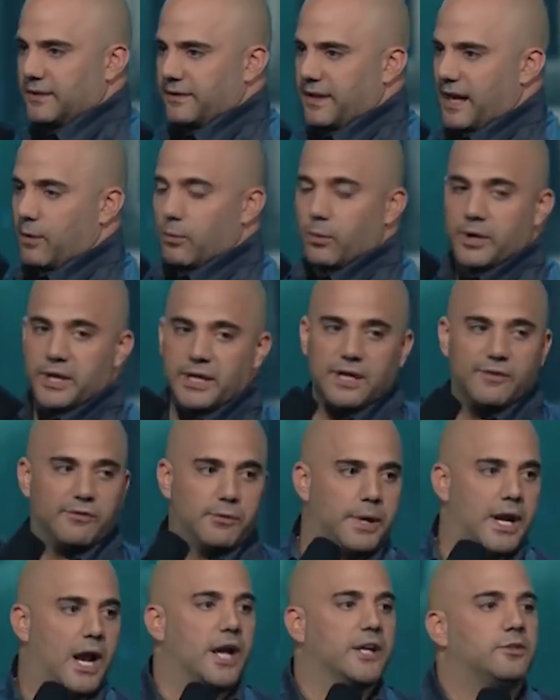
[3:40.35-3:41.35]
that I wouldn't give
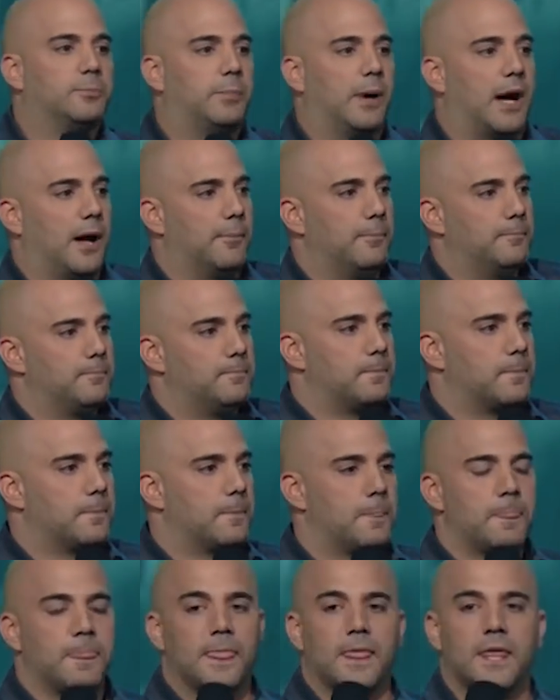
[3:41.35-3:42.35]
him an ice pop.
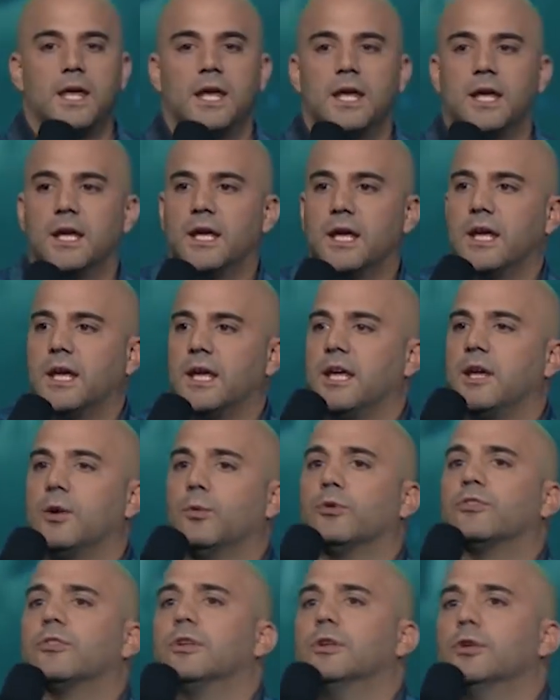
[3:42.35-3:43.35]
He
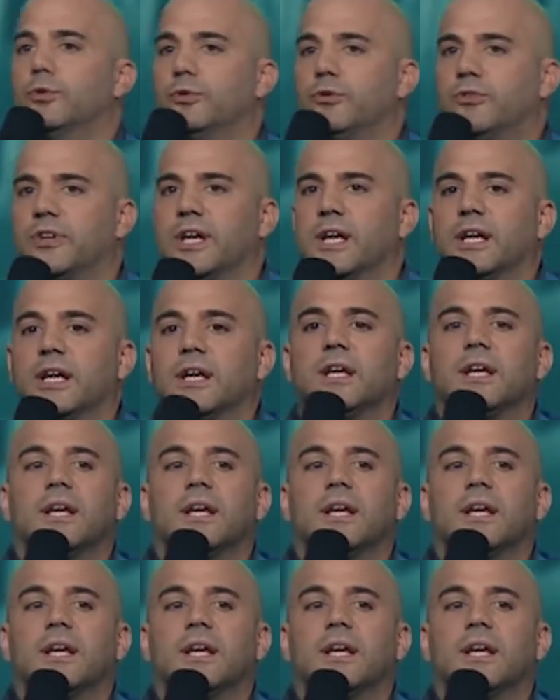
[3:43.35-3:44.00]
was losing